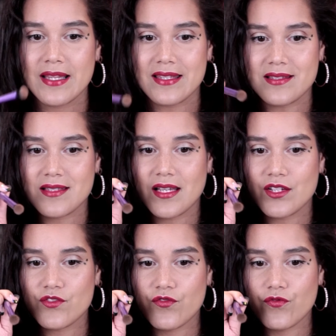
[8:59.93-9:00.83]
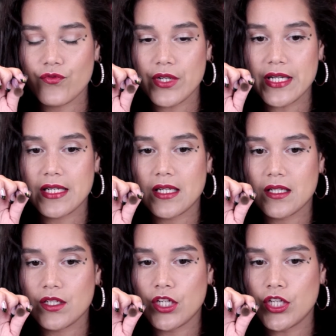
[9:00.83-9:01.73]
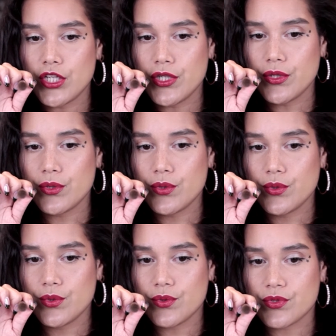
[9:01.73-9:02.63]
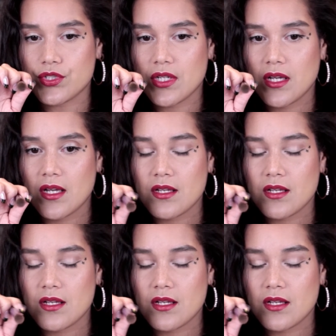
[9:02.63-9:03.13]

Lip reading: this thing is freaking huge.